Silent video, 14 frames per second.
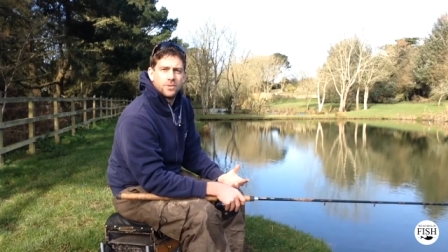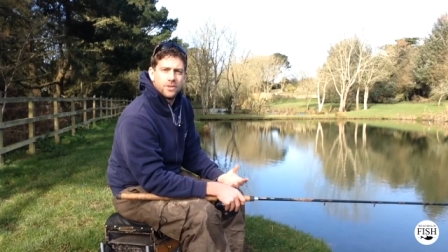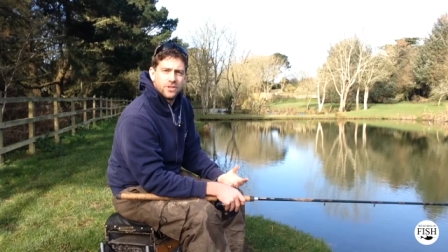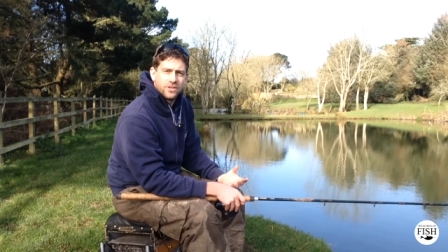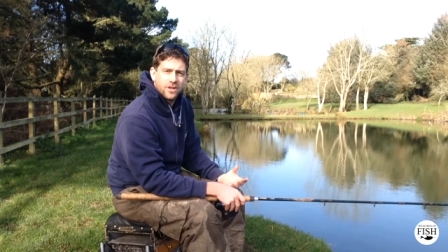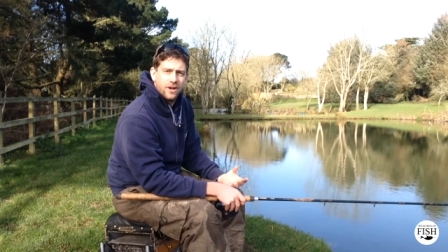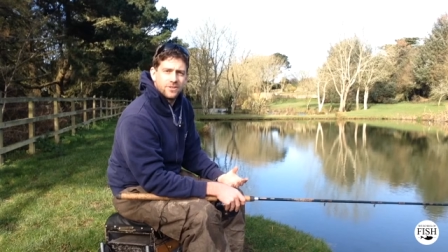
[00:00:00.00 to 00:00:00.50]

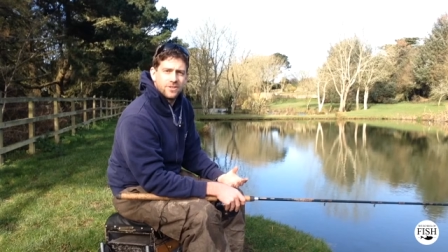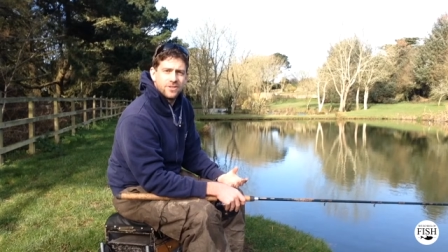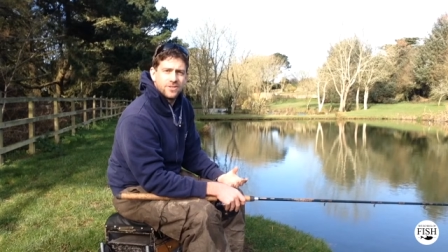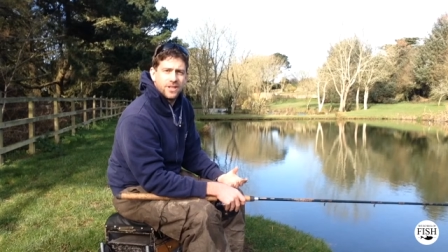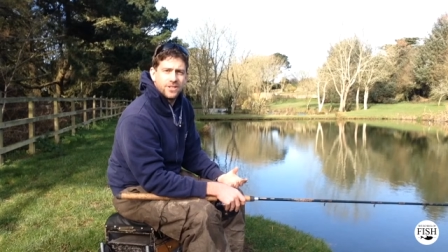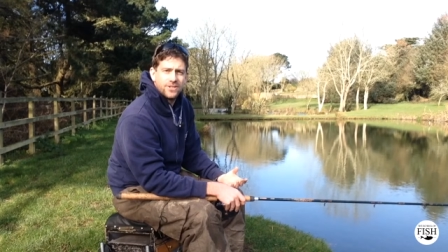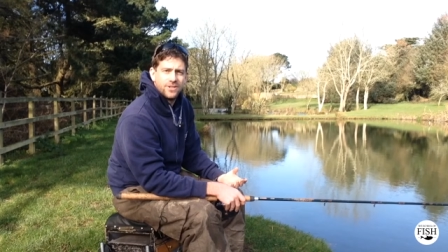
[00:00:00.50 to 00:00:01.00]
So at the start
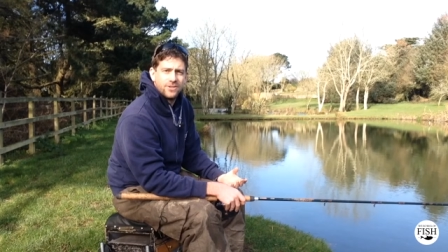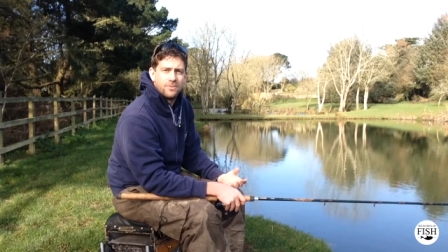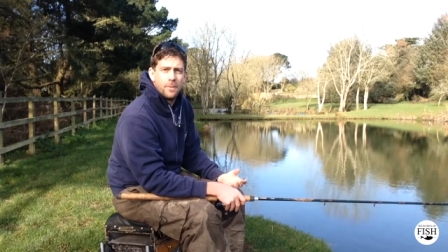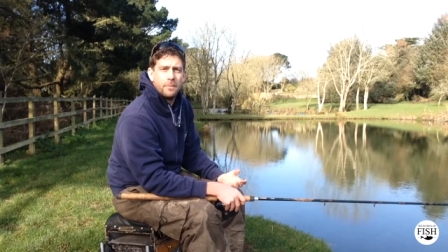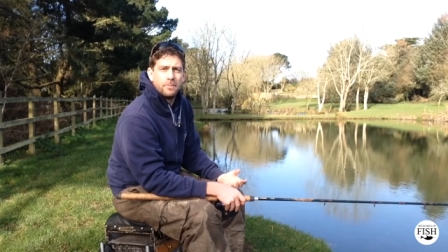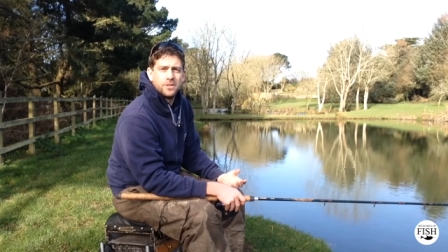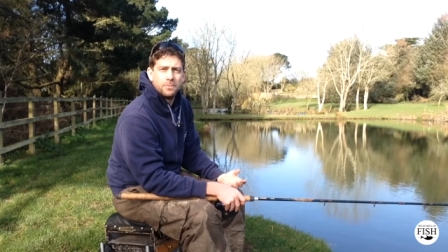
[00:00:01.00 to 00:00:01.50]
of the session,
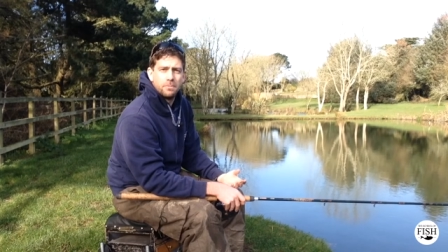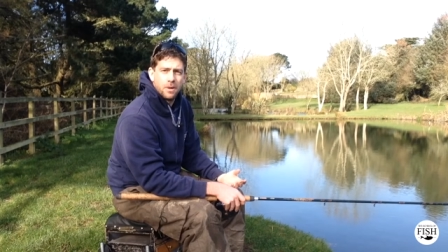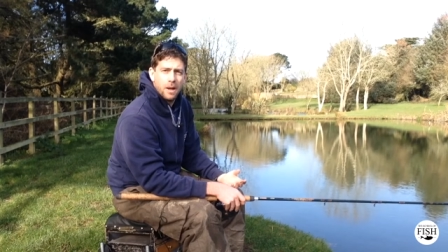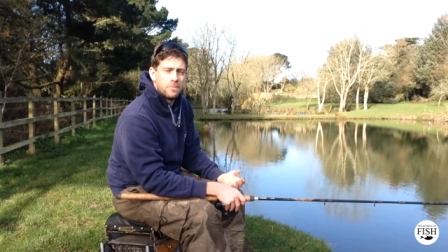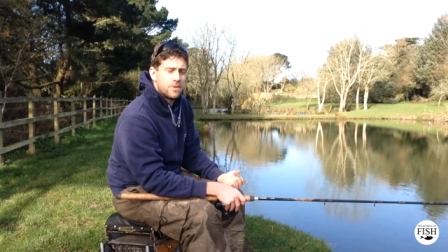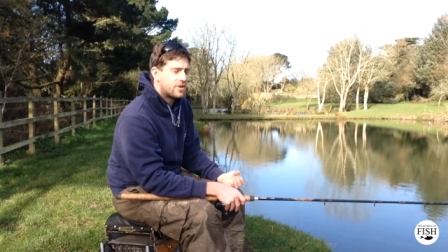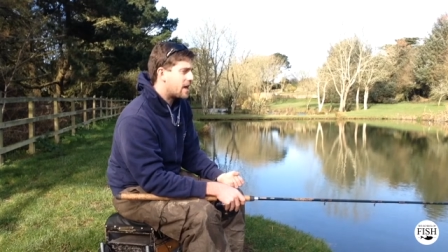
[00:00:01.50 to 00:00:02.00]
remember to
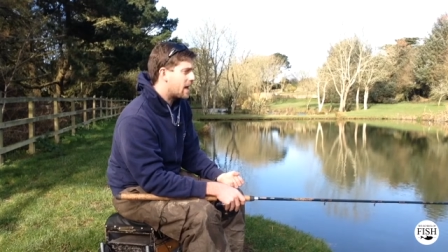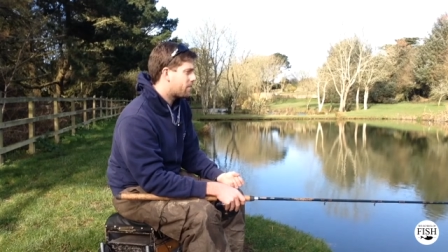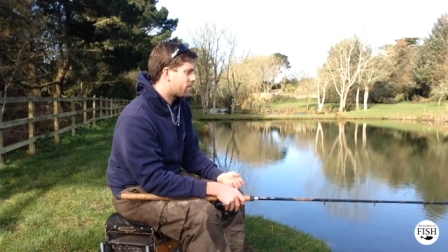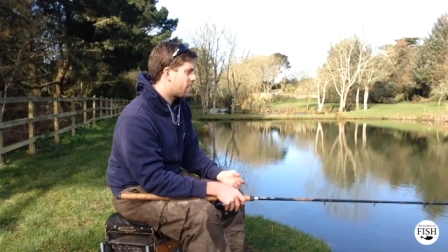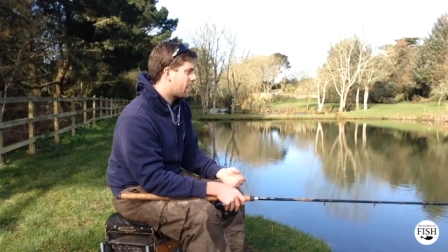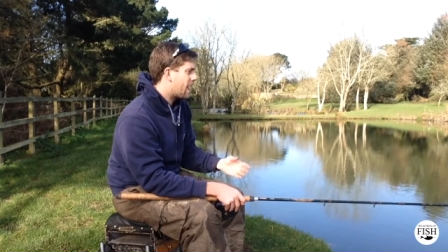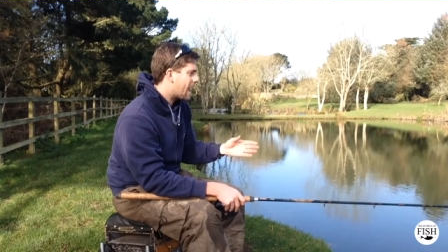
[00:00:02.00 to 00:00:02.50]
plumb the
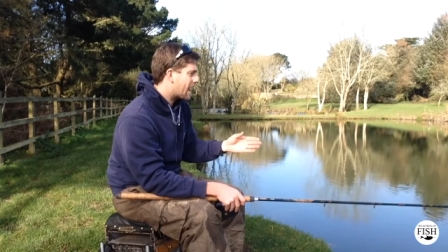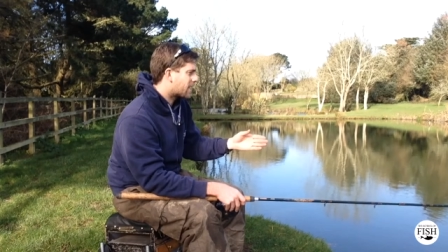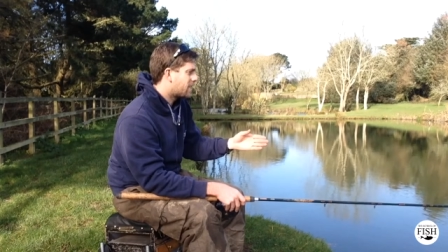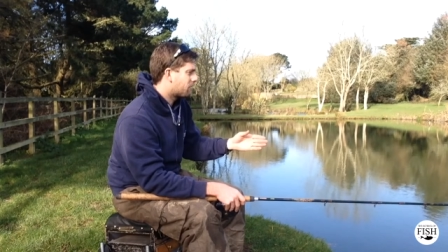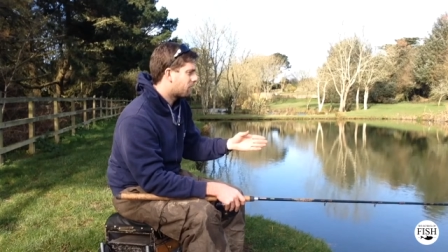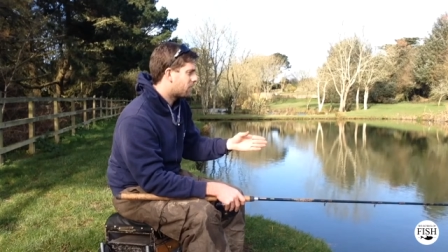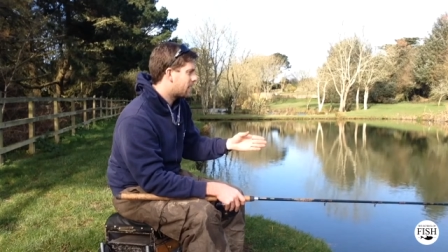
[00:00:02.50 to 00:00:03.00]
depth
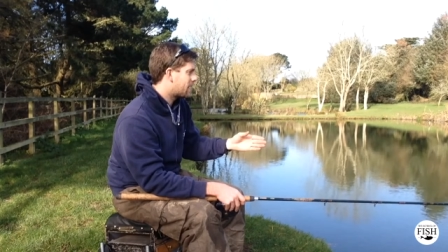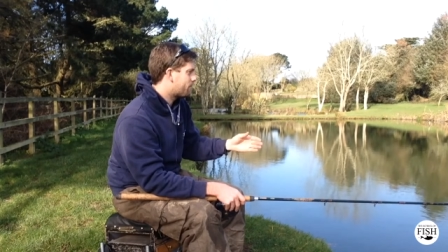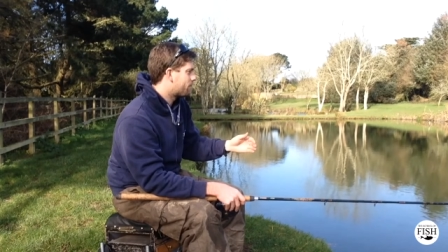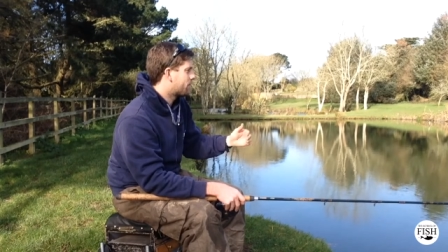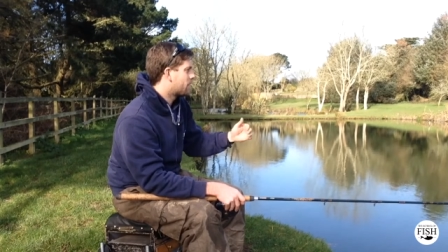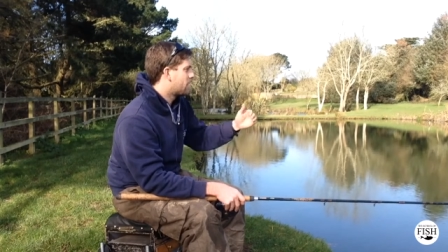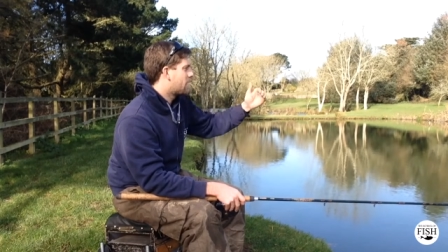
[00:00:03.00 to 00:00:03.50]
accurately,